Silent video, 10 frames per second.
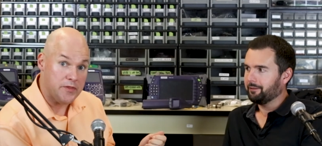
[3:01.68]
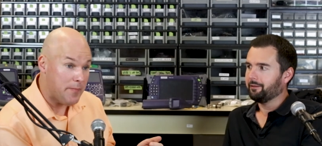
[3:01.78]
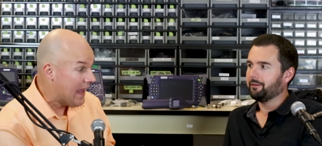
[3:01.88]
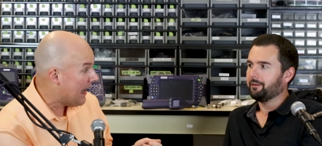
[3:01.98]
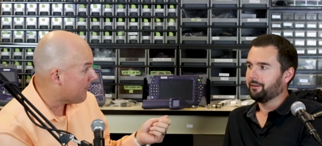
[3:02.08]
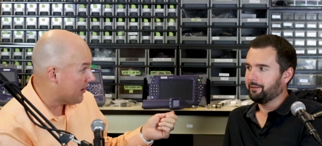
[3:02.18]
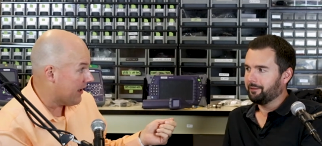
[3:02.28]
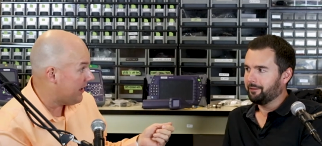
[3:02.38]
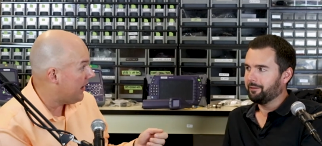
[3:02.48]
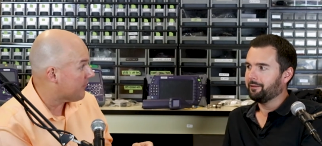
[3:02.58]
Speaker 1: the bag, plug
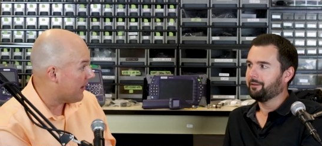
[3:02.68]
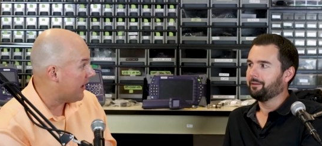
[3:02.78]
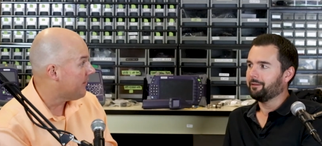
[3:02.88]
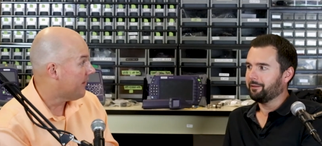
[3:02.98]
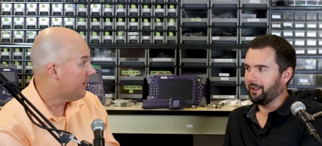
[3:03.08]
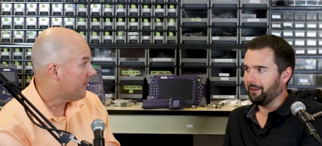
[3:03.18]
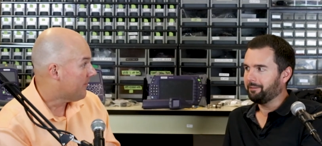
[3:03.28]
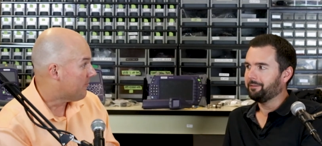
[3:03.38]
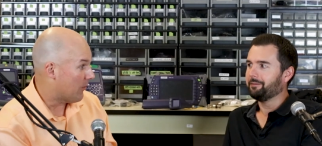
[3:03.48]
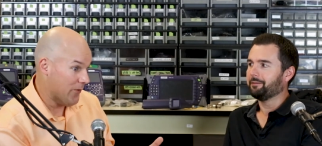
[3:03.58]
it in, right? Yep.
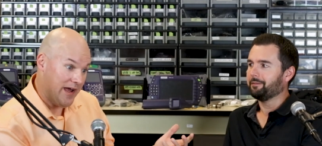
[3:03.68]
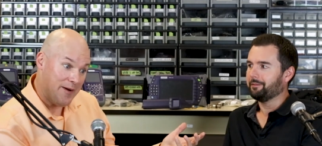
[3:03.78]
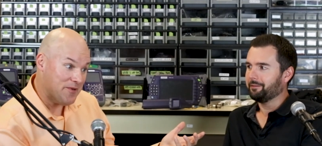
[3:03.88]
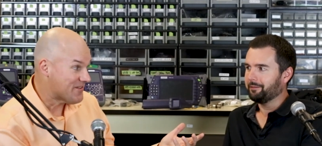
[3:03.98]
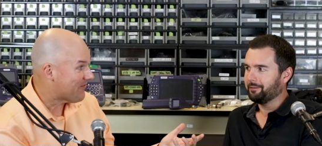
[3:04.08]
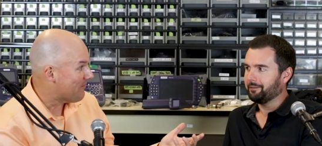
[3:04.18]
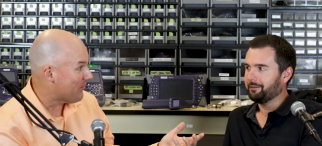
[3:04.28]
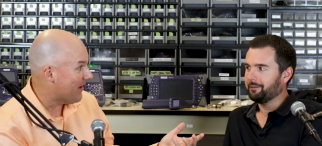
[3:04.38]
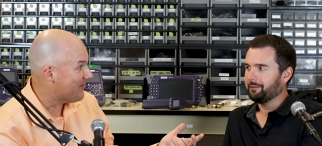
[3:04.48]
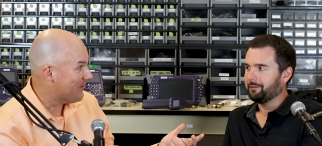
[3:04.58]
But what happens if I
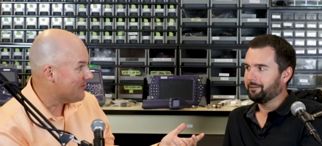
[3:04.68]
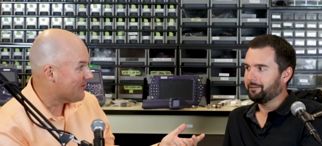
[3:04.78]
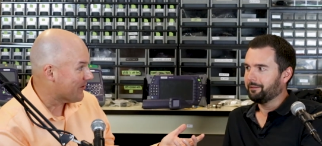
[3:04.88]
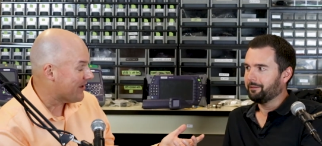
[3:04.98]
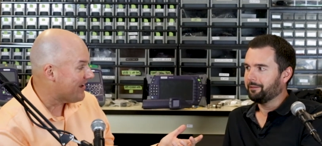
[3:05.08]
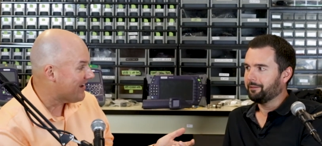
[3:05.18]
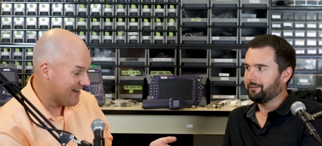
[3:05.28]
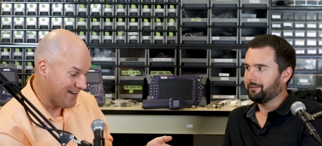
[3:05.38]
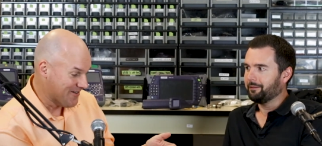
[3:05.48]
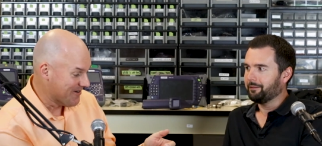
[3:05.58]
plug two dirty
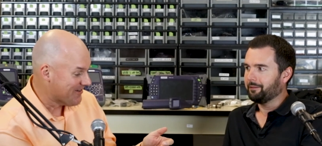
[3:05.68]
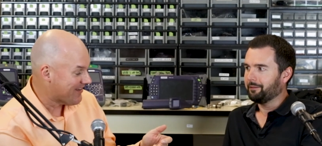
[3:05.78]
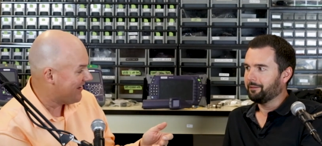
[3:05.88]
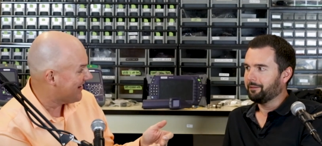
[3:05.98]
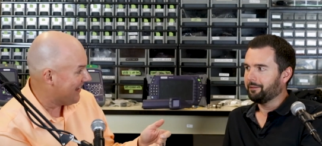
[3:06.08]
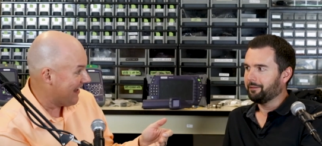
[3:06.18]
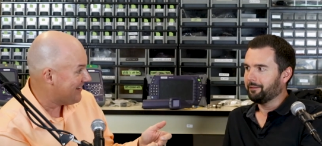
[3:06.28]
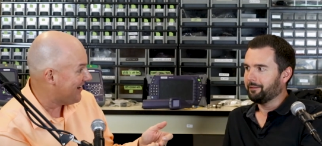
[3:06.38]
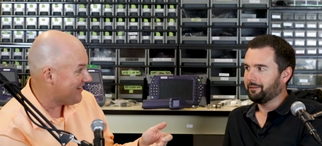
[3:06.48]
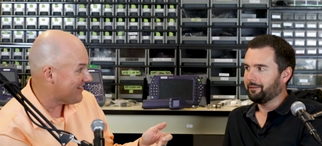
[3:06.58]
connectors that's got like
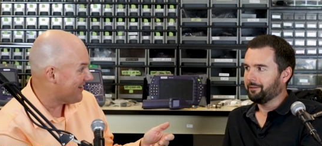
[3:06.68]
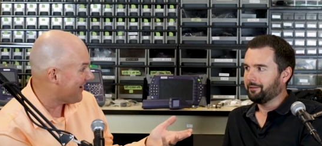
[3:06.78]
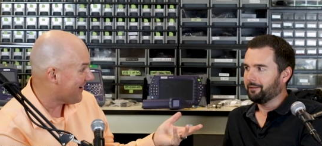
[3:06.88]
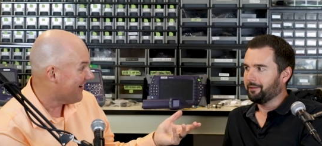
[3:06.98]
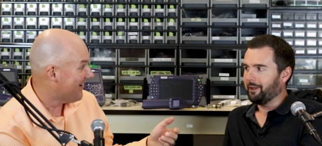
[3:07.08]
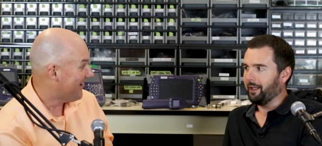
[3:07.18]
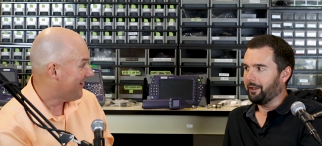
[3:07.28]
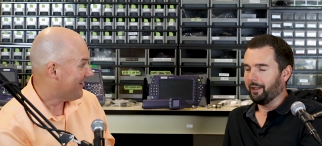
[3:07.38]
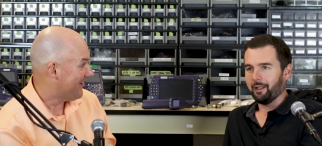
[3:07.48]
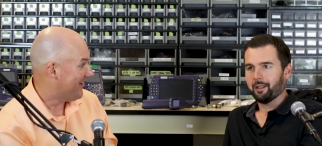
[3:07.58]
dust in there?
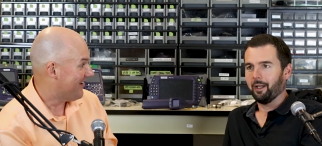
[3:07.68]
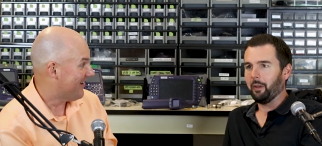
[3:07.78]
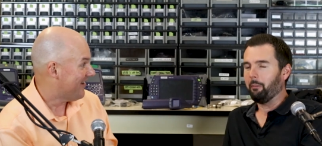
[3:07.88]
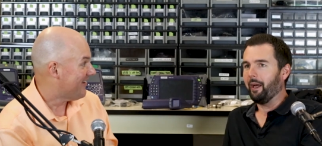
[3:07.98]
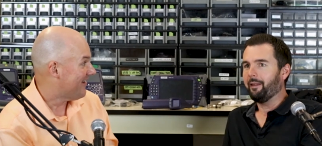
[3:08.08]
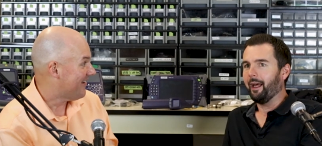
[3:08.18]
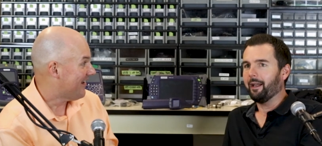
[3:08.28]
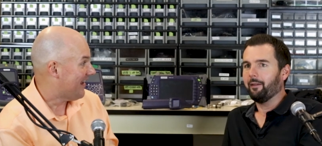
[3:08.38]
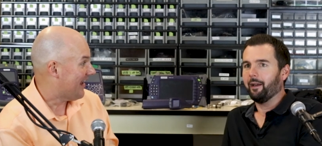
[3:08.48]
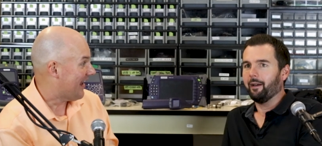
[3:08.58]
It's going to embed that
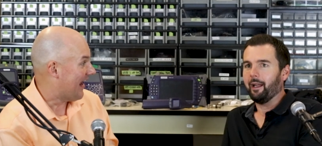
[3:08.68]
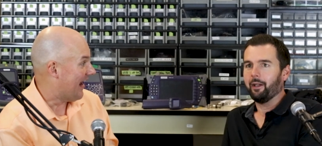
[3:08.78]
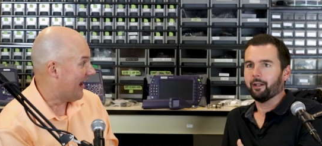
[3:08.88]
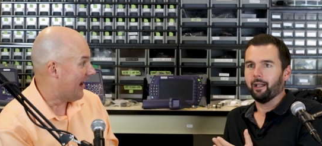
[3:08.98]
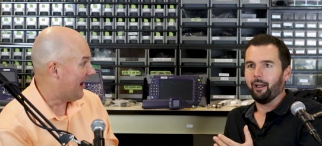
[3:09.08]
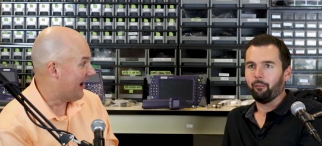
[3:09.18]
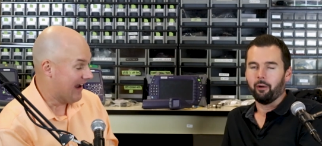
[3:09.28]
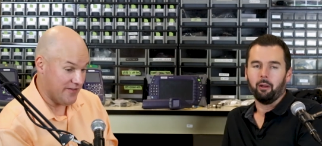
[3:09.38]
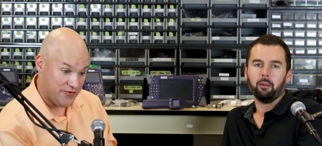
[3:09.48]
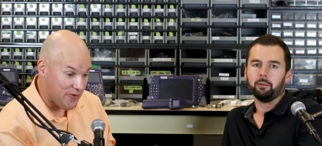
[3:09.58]
in there, and now you're going to have
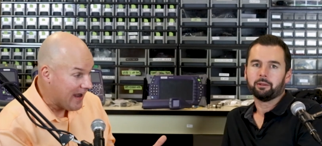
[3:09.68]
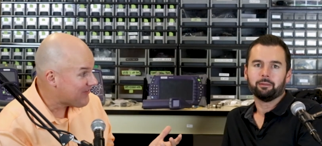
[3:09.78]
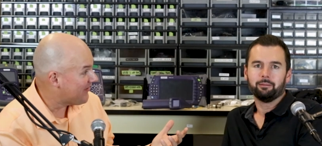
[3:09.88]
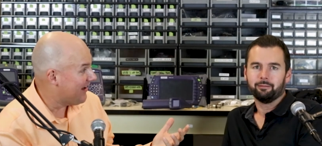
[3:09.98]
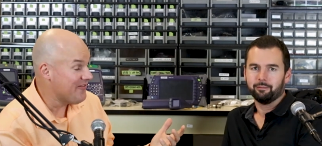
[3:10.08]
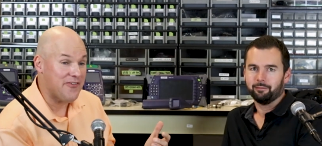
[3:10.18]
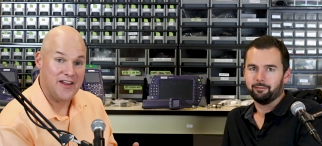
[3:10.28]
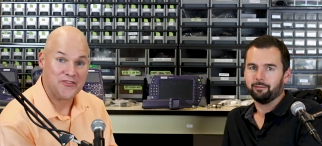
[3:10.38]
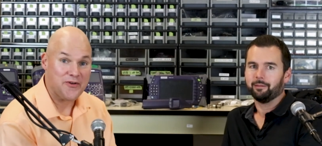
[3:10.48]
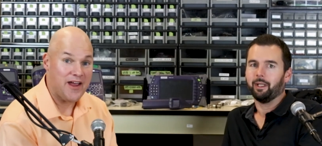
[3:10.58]
problems. And scratch the end
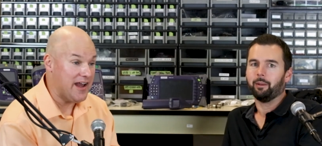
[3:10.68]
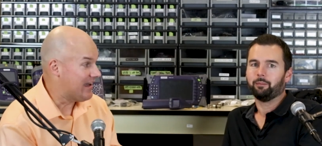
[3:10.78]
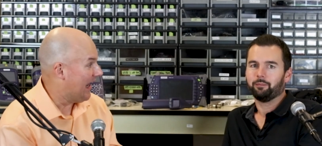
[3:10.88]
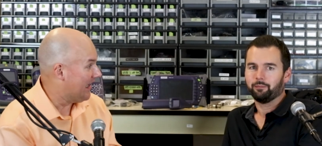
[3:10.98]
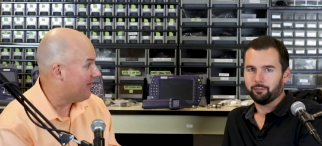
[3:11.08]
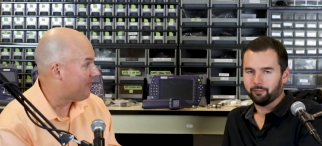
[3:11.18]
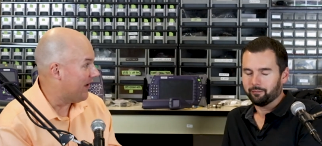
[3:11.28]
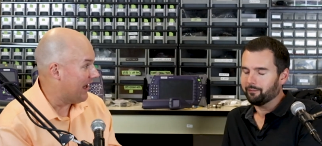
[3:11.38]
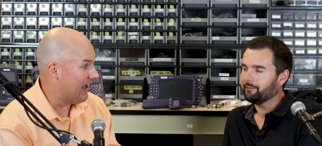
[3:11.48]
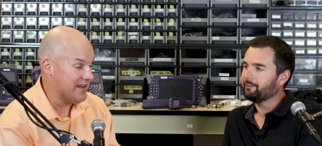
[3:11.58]
face, right? And if
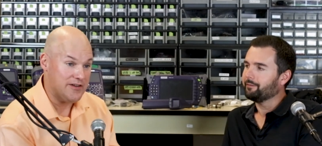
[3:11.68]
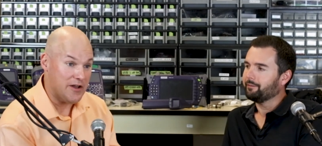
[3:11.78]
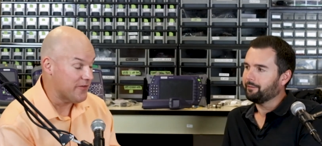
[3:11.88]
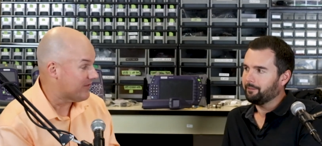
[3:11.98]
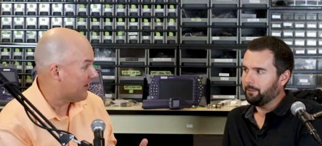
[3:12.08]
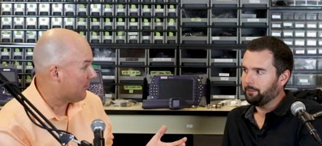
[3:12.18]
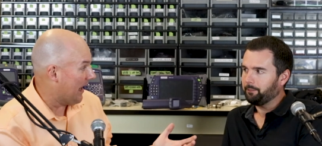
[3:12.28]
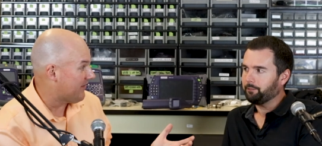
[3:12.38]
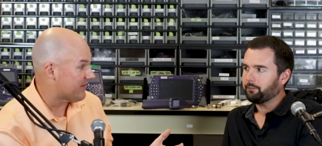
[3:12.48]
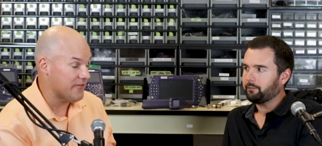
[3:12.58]
and you know in some
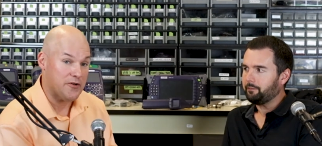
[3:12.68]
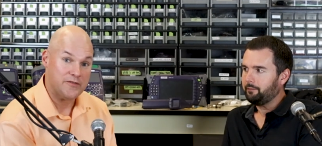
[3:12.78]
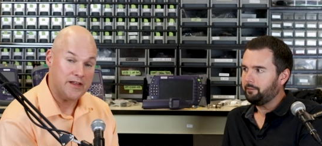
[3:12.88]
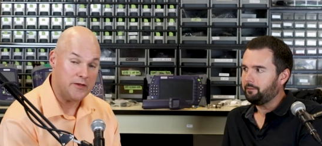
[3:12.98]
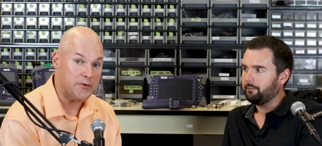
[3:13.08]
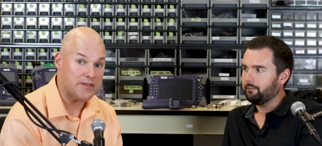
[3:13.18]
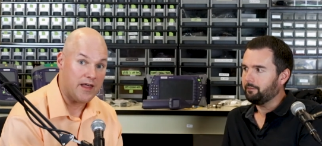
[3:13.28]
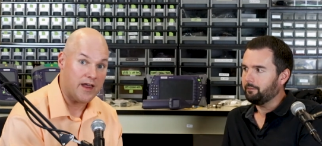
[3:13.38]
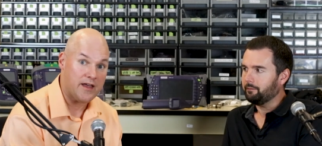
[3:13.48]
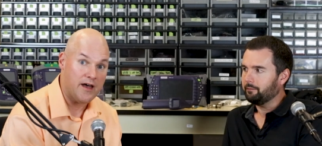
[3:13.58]
cases if you're dealing with
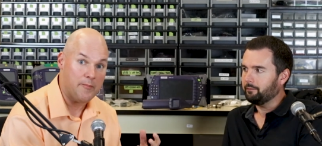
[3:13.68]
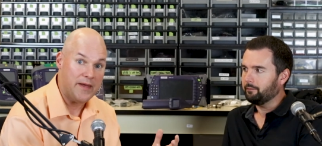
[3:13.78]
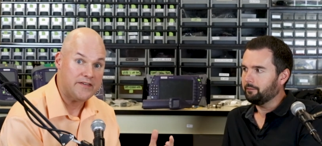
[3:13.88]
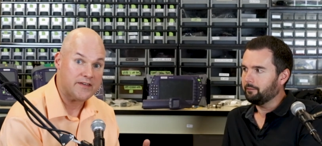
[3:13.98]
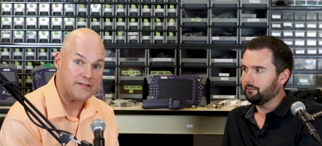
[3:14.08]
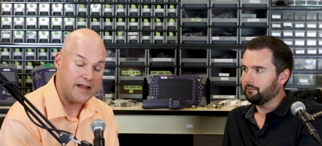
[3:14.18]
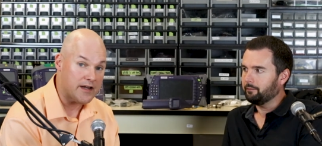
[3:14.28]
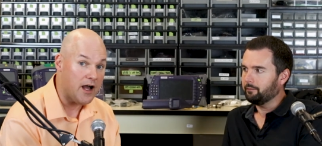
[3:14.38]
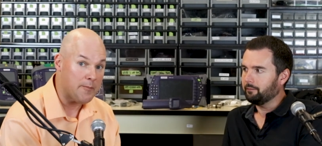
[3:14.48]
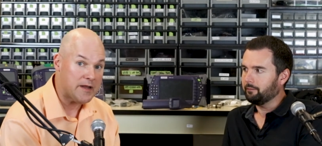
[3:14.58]
like a basic
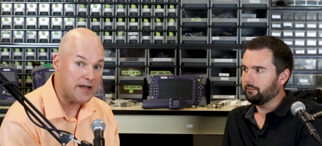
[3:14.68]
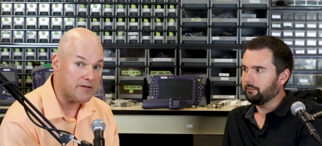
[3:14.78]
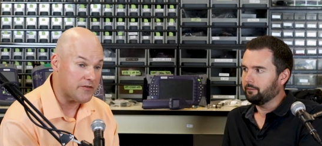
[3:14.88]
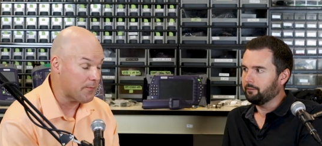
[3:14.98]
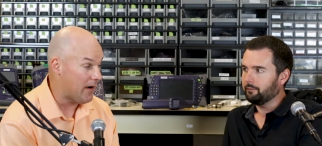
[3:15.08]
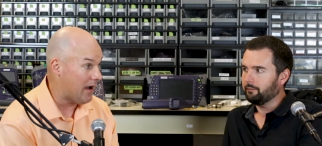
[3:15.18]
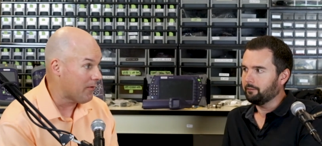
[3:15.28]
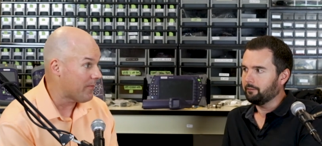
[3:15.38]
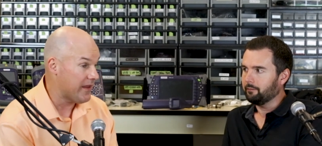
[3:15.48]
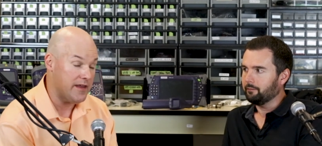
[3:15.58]
datacom connector, it's
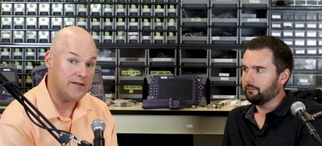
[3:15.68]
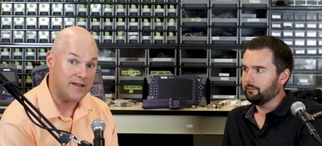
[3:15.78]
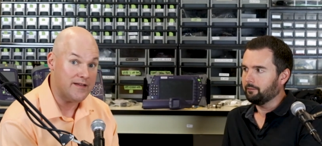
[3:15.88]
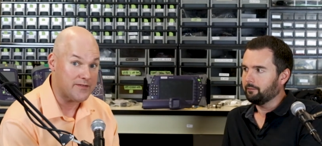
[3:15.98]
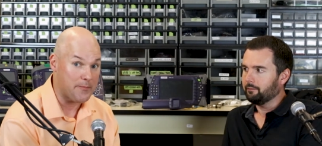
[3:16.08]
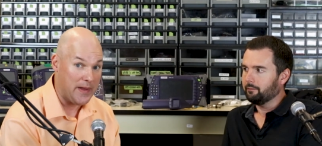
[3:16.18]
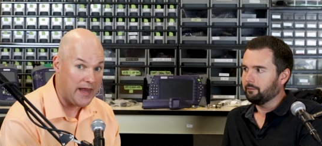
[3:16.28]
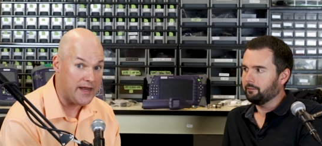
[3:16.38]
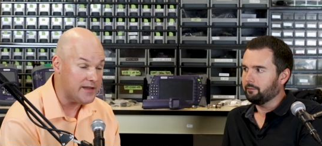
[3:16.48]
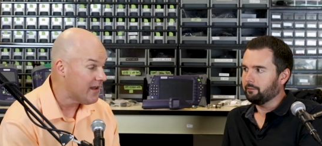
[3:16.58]
probably it's a
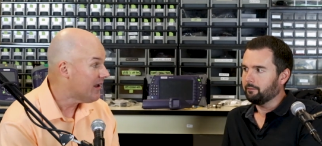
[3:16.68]
pain.